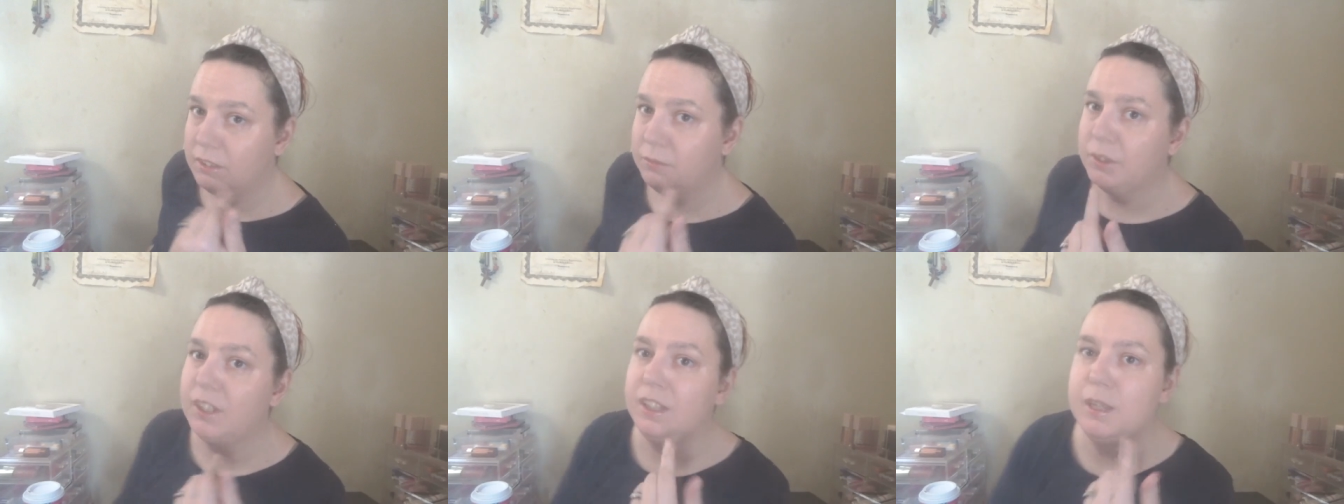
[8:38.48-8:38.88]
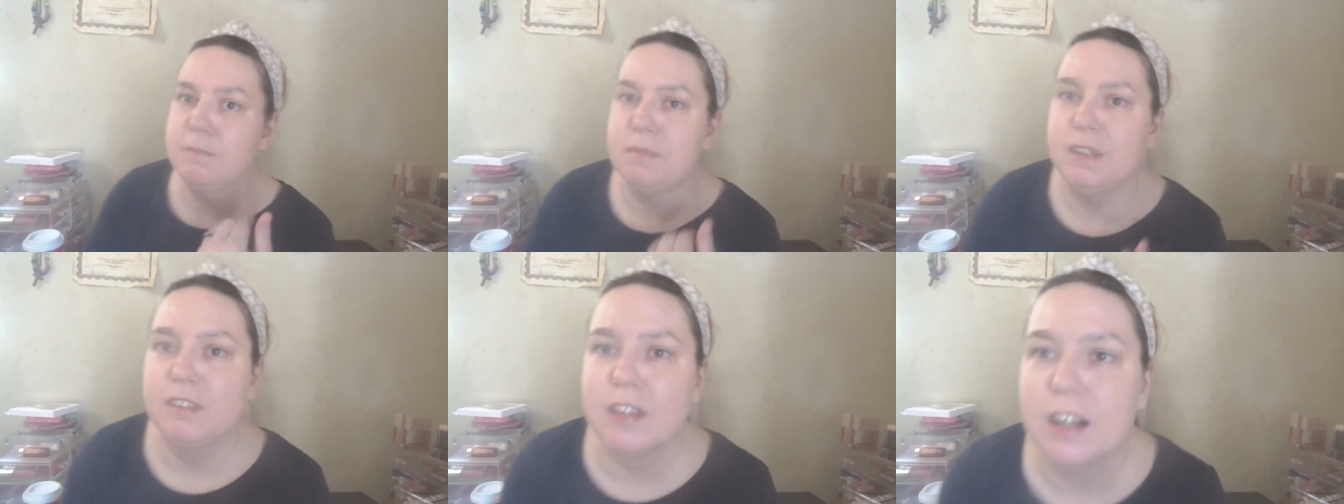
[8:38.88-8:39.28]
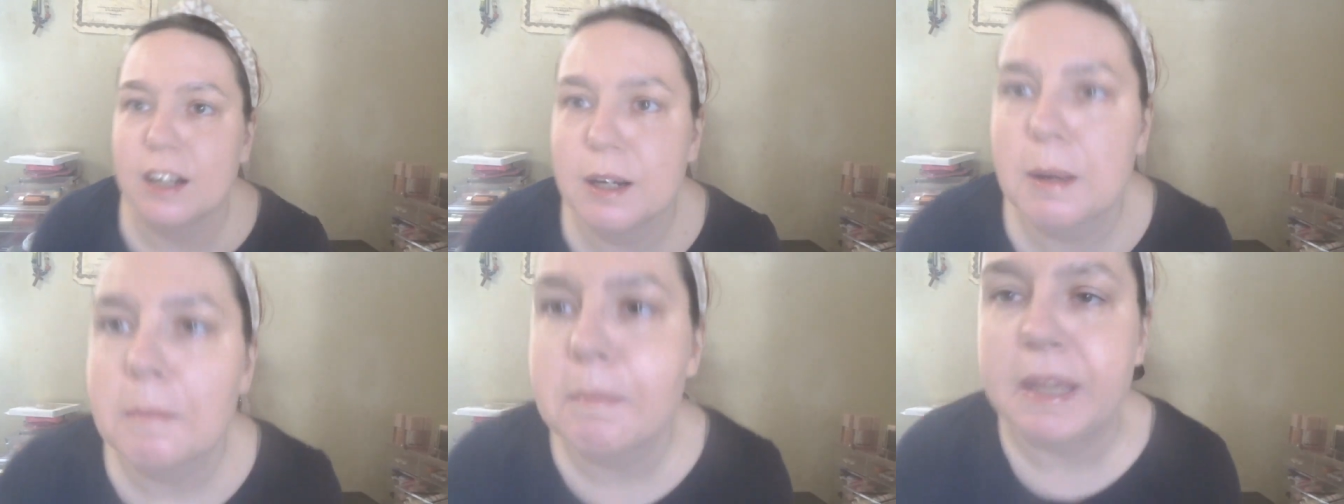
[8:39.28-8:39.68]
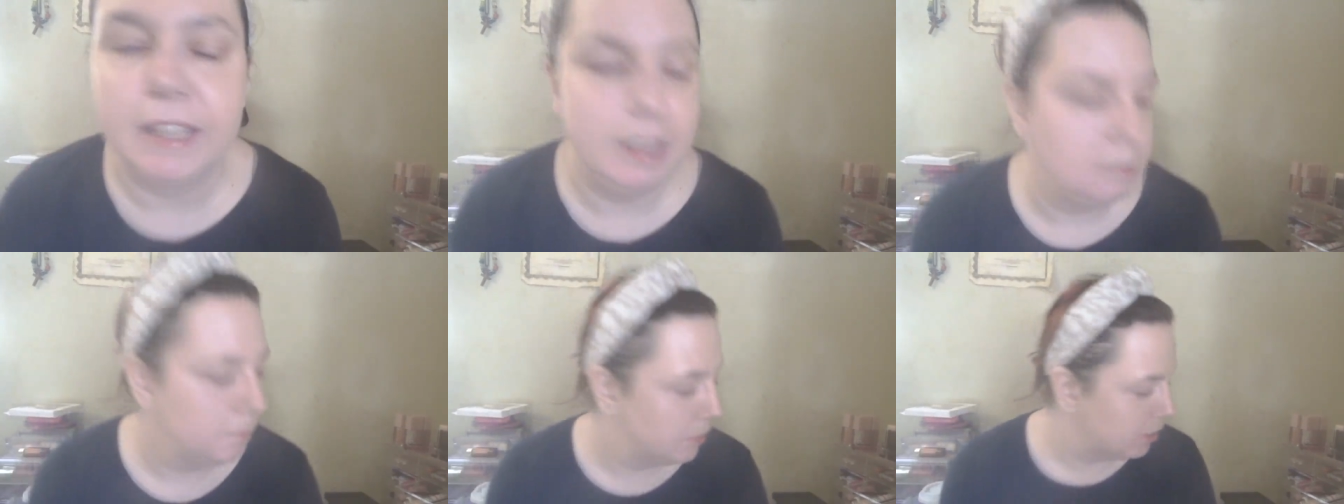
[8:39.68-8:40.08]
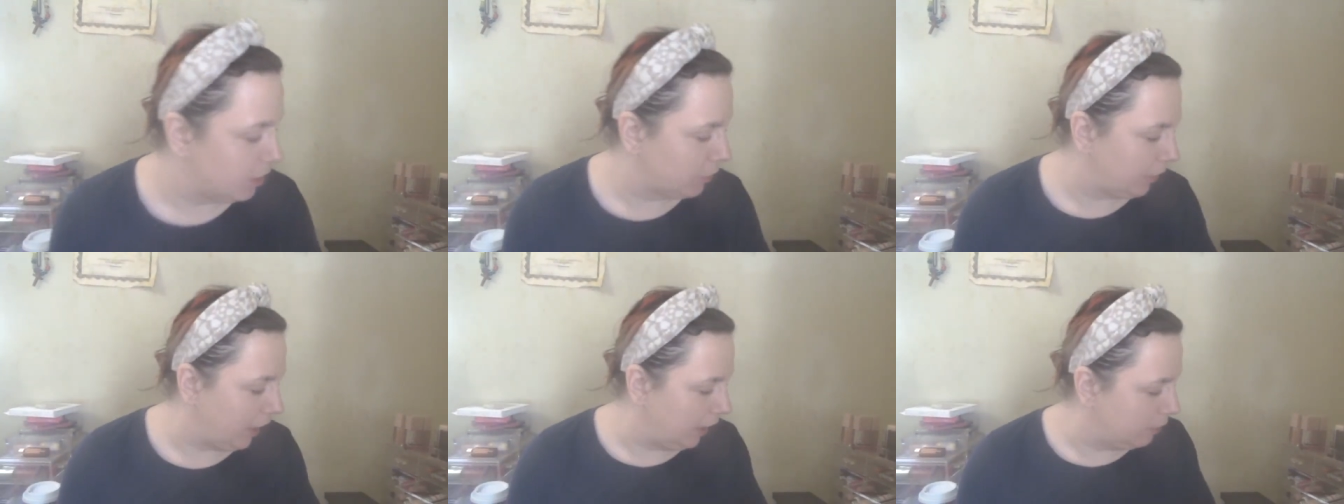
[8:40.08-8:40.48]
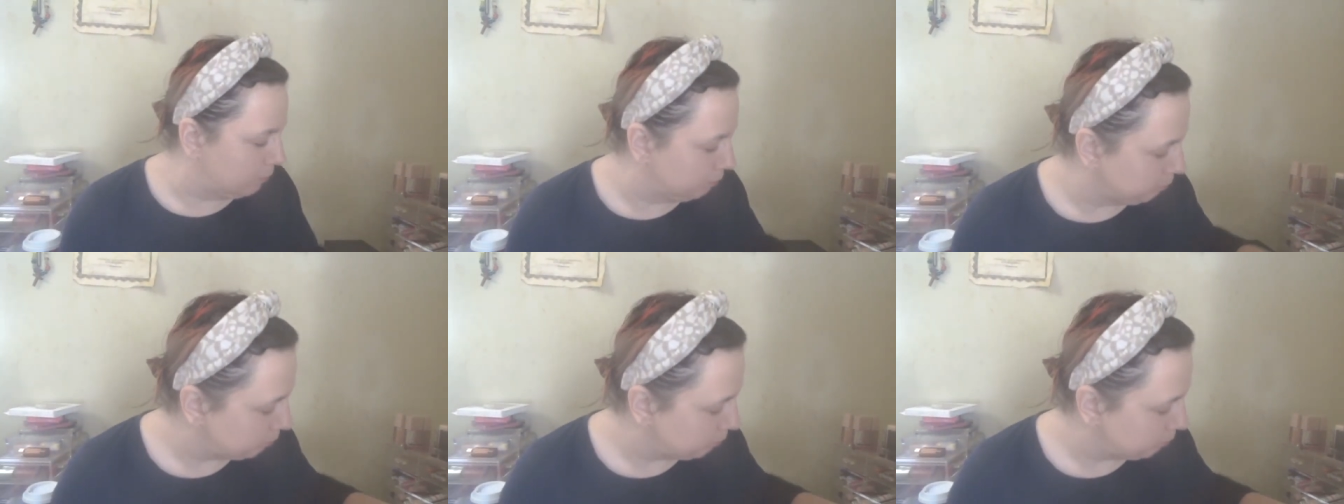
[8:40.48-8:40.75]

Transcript: I'm going to keep this on my lips. Okay.